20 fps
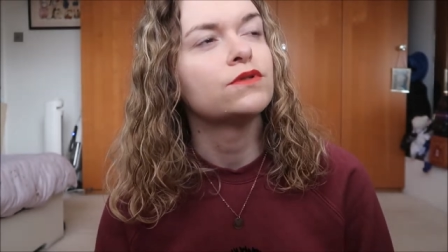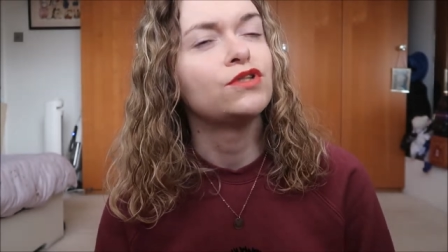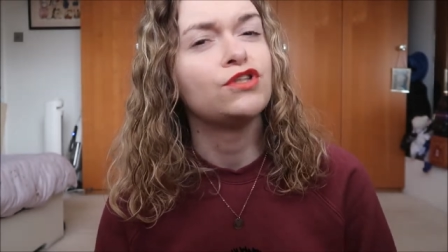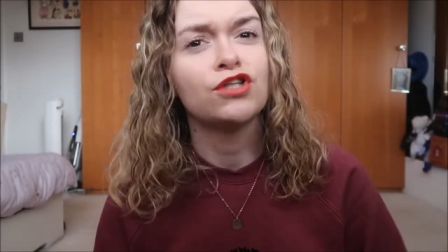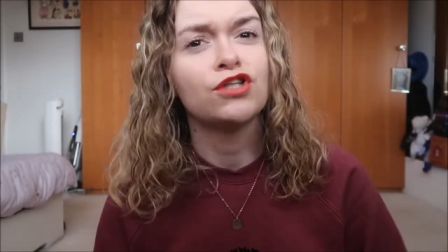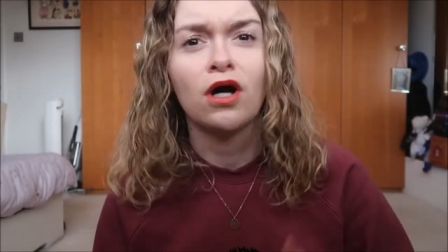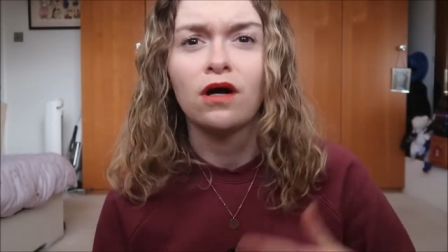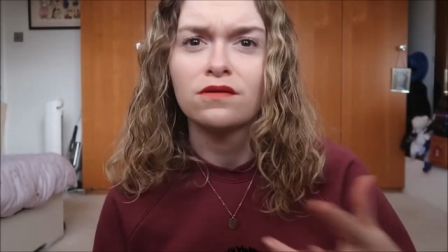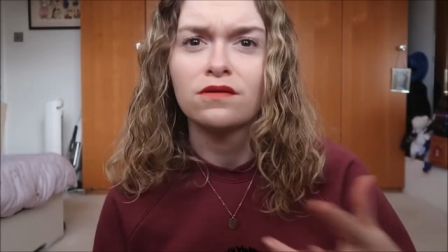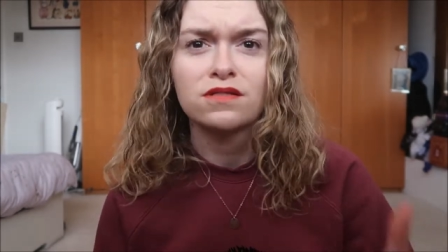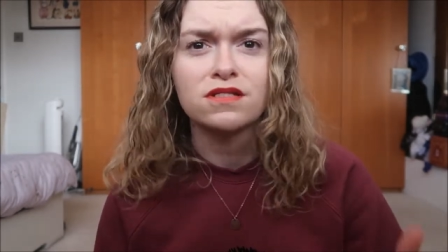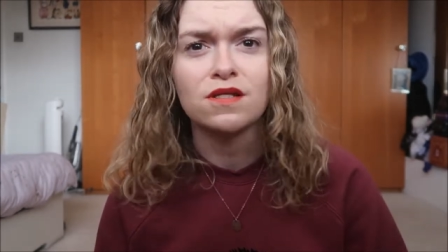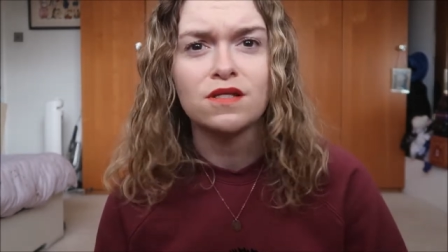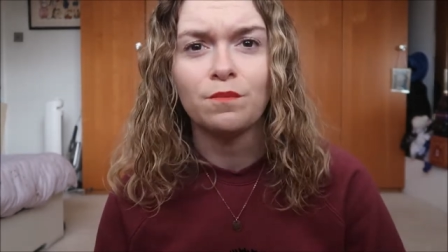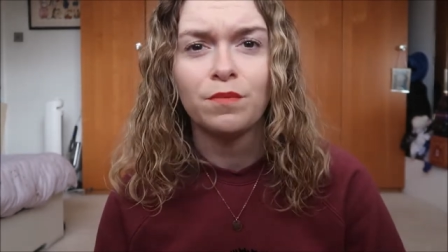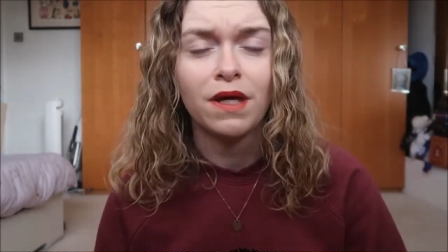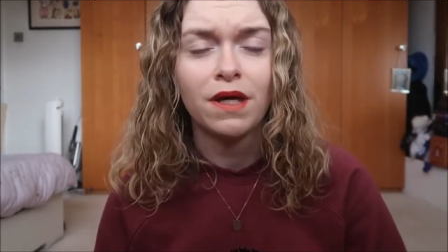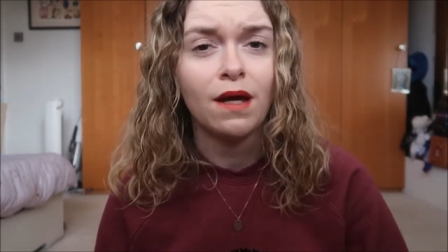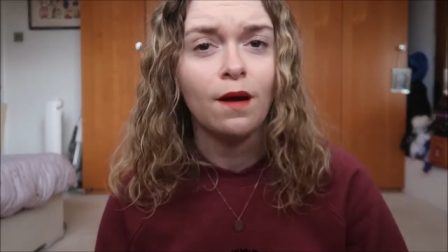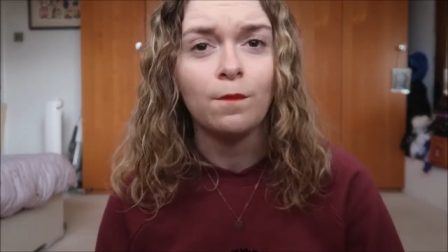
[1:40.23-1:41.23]
dance
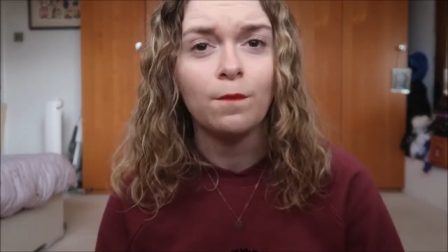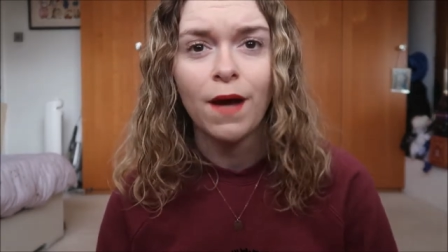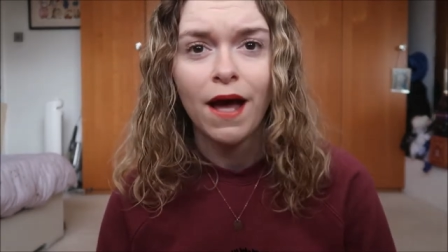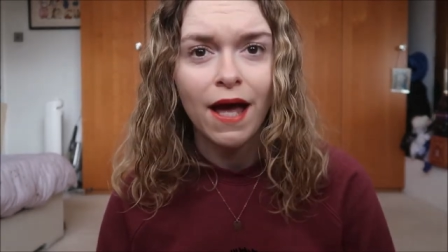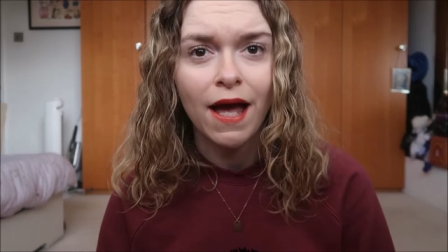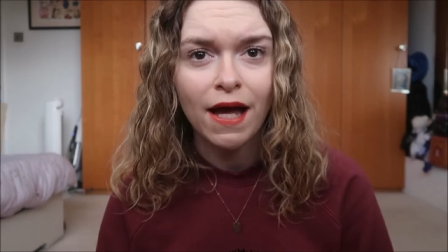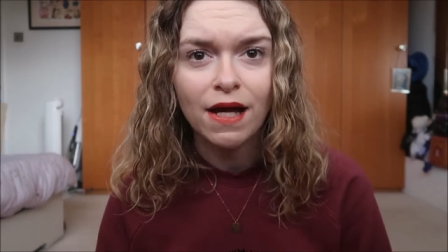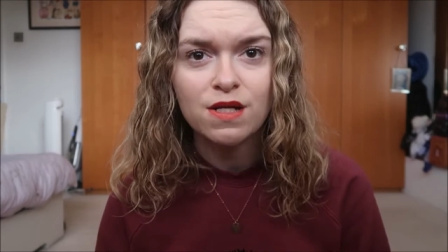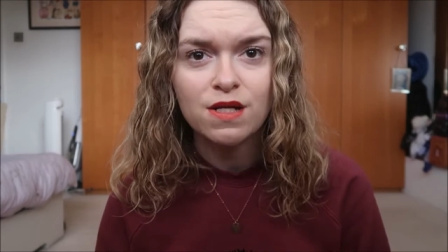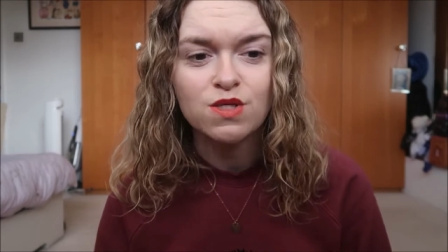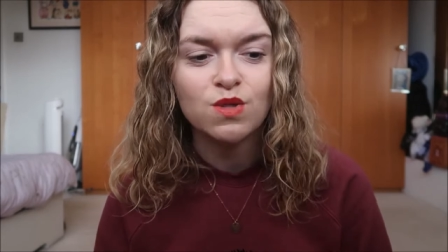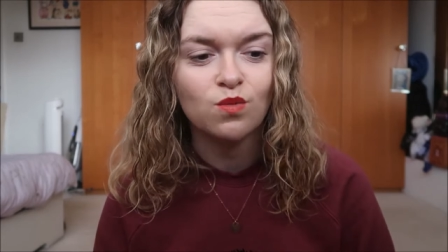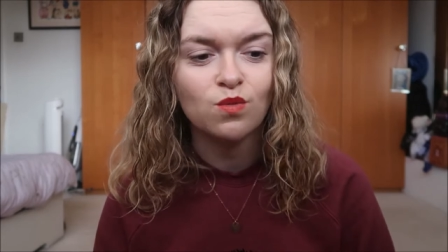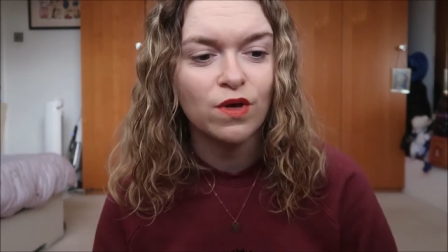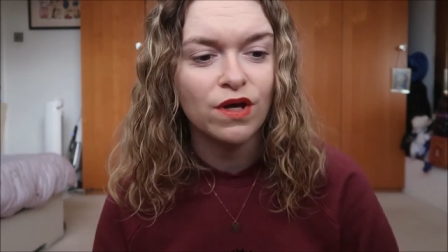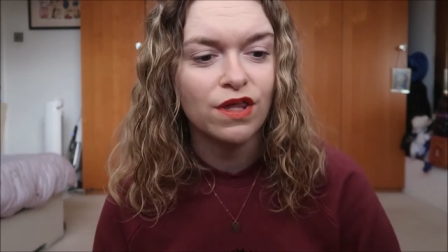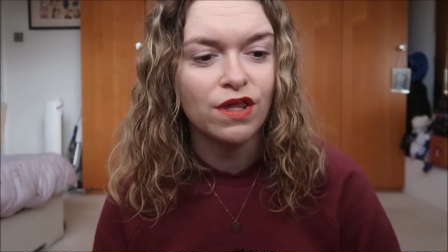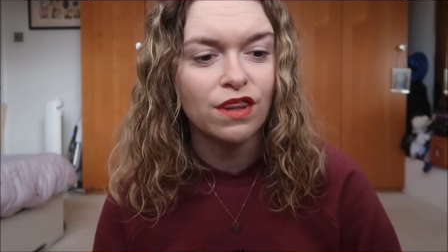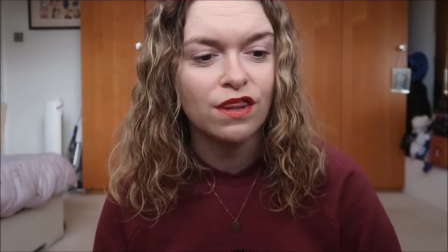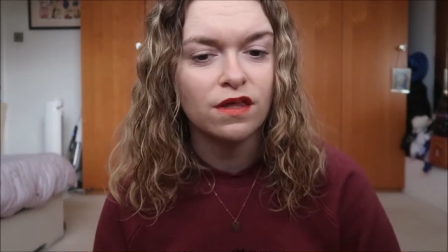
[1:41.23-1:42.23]
being paired
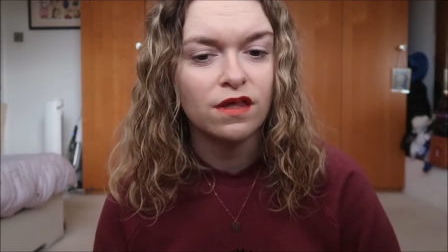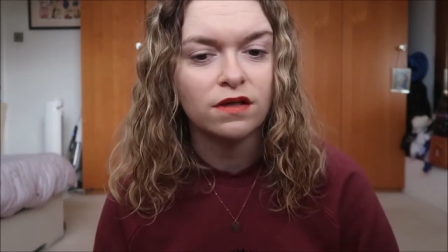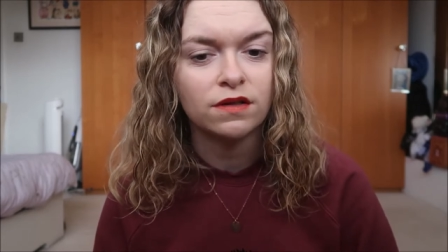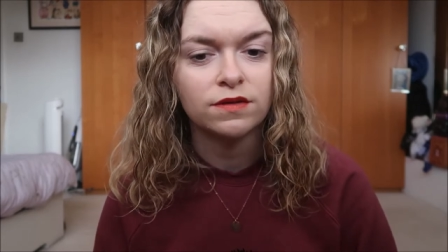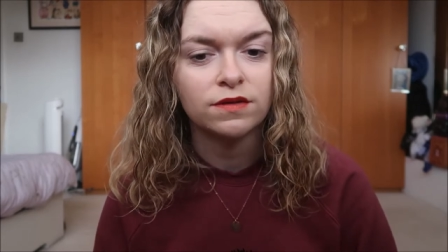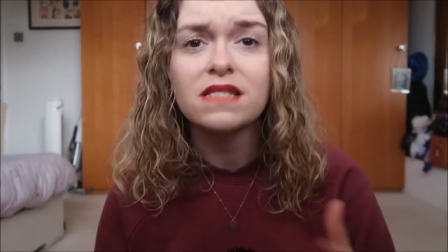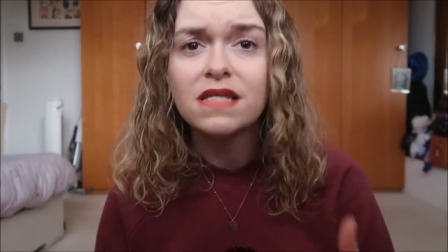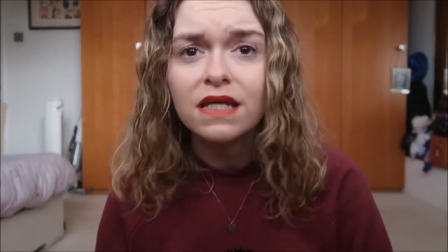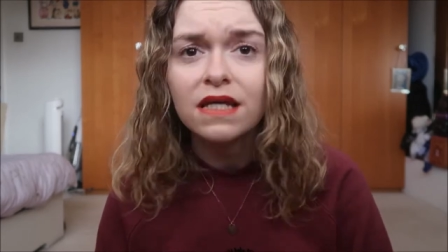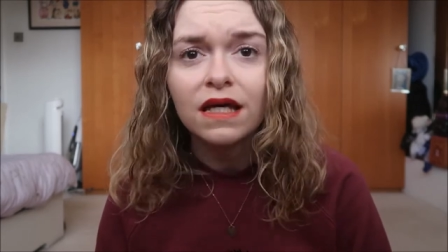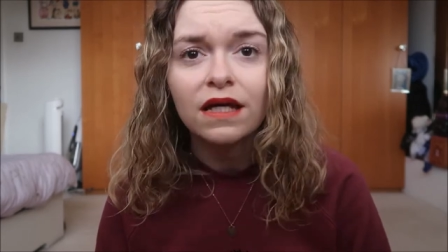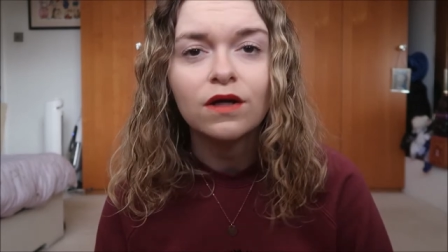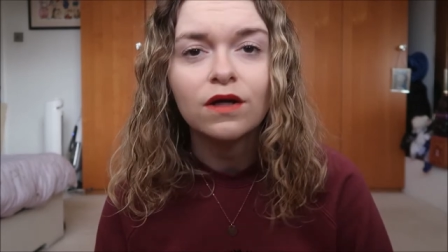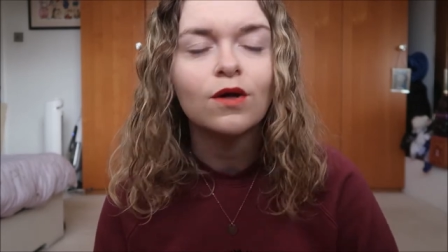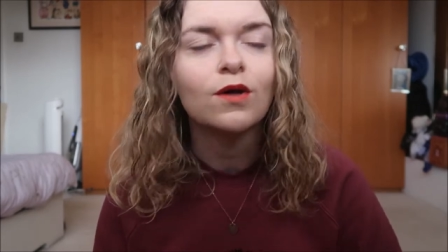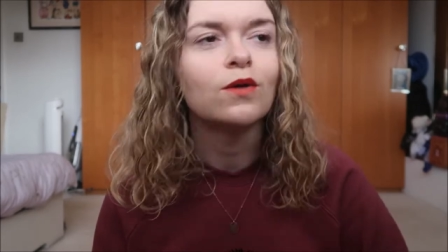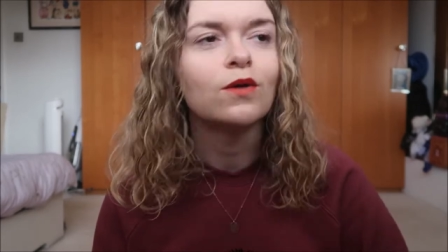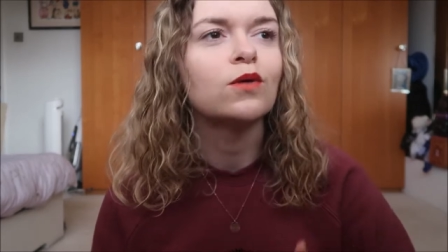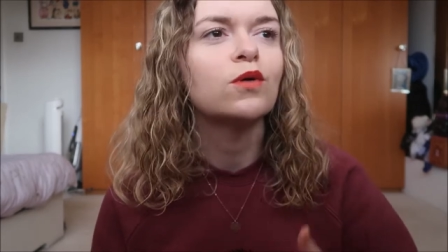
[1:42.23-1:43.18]
with singing